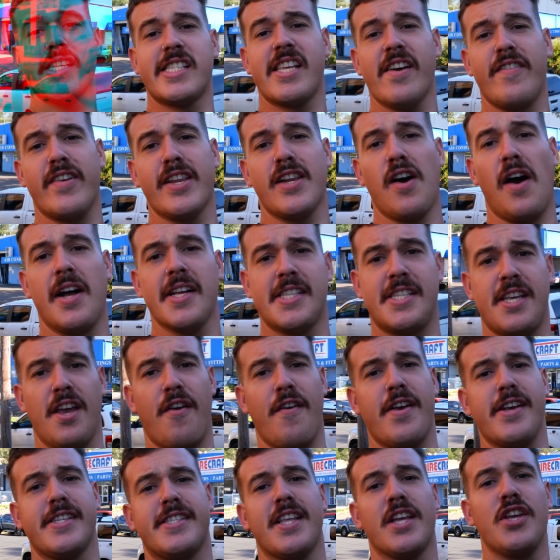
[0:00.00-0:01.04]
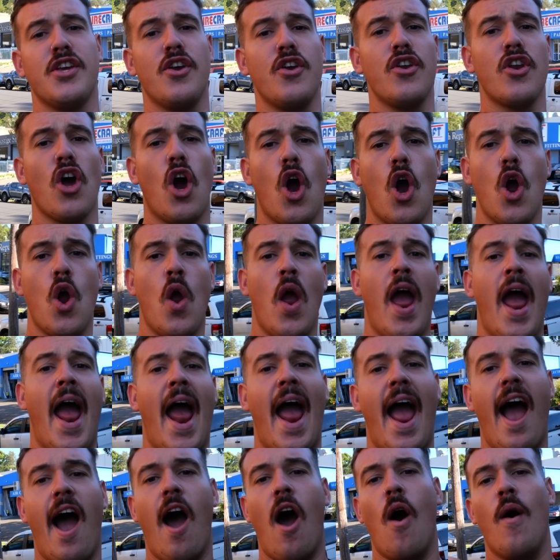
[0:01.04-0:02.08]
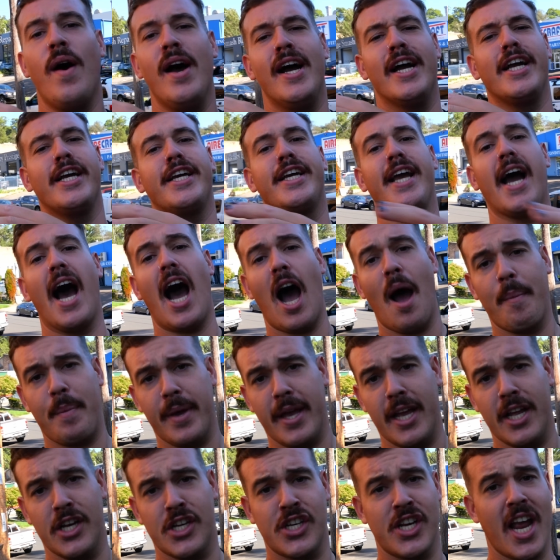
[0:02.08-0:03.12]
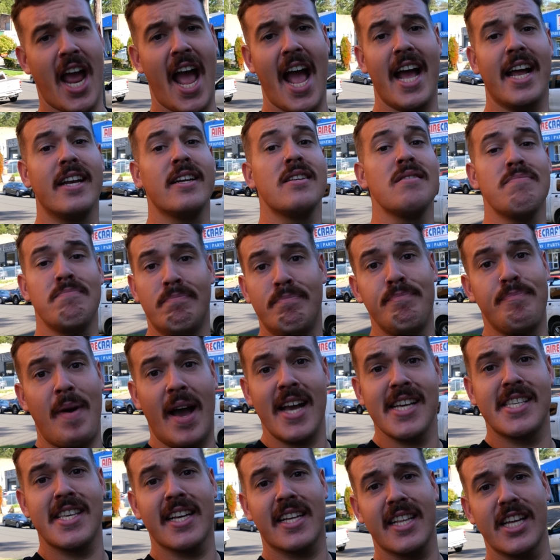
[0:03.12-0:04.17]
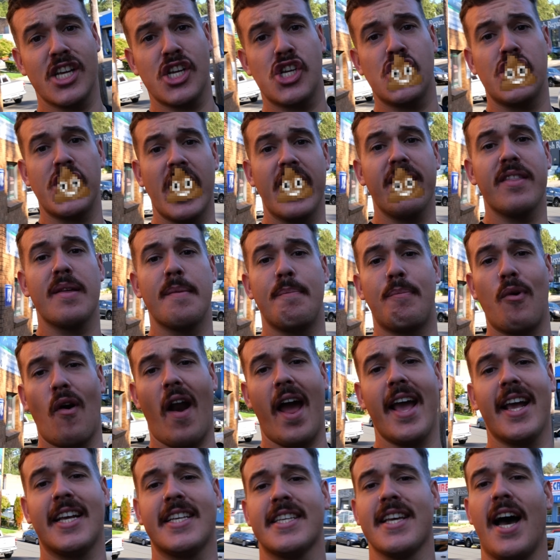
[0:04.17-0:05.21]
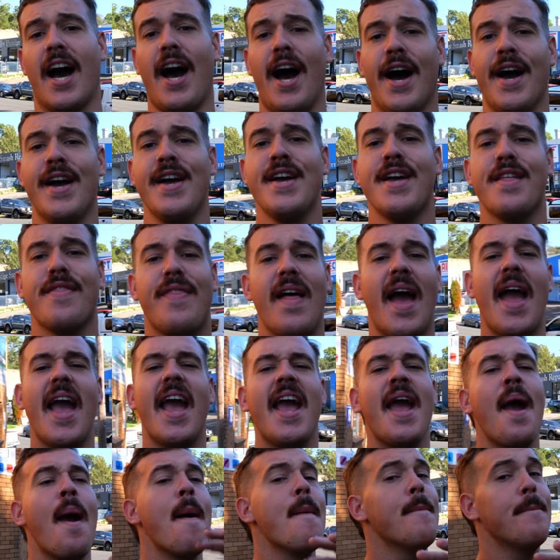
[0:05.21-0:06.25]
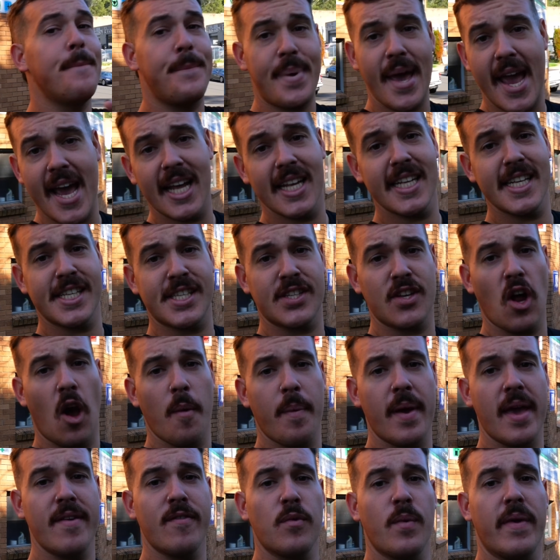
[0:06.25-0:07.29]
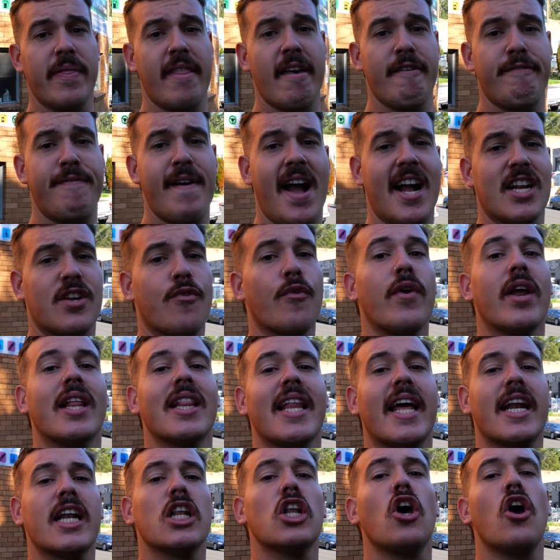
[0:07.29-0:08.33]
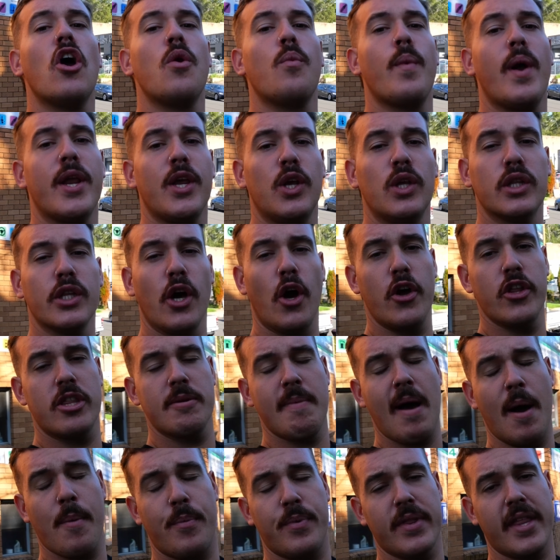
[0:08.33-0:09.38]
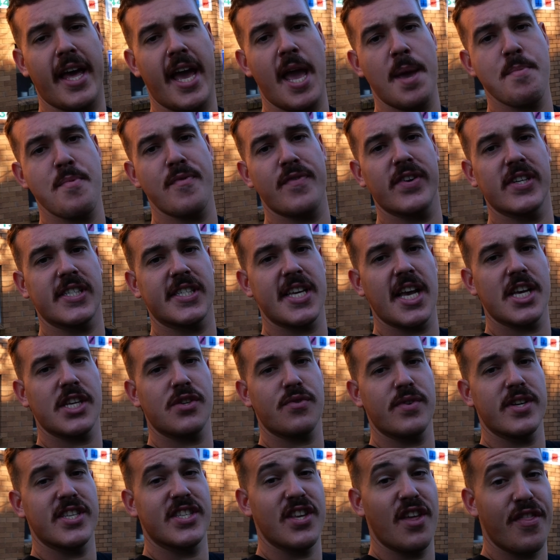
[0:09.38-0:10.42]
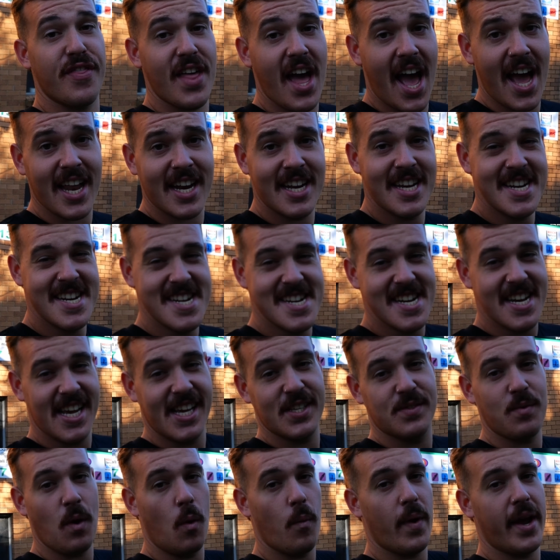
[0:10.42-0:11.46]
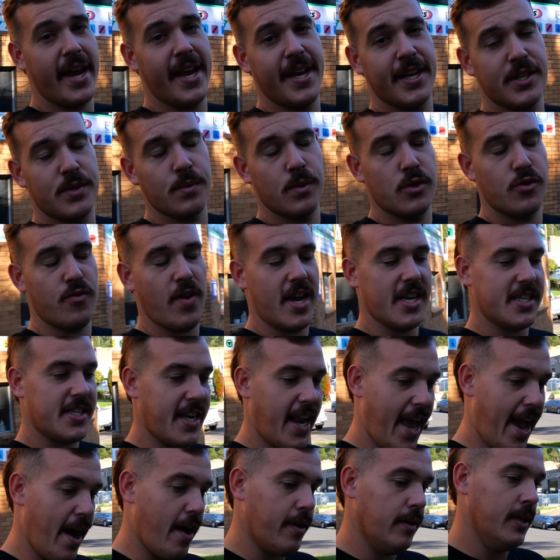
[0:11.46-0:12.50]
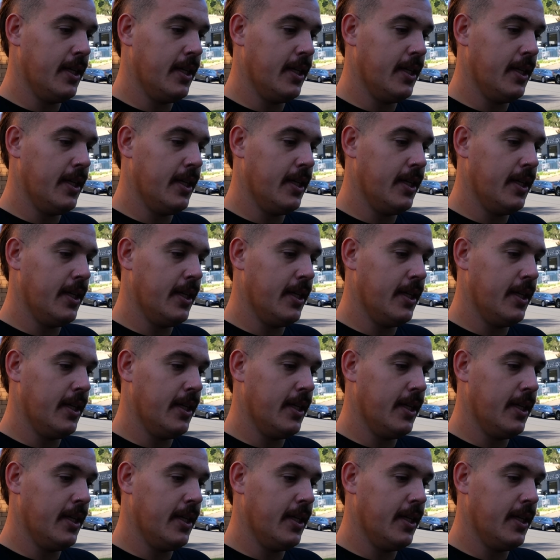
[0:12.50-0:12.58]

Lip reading: 79 series, then you know how garbage and basically the brakes are. They barely stop even when they're factory, let alone when you load them up with a heap of accessories. So that is what we're here to address now.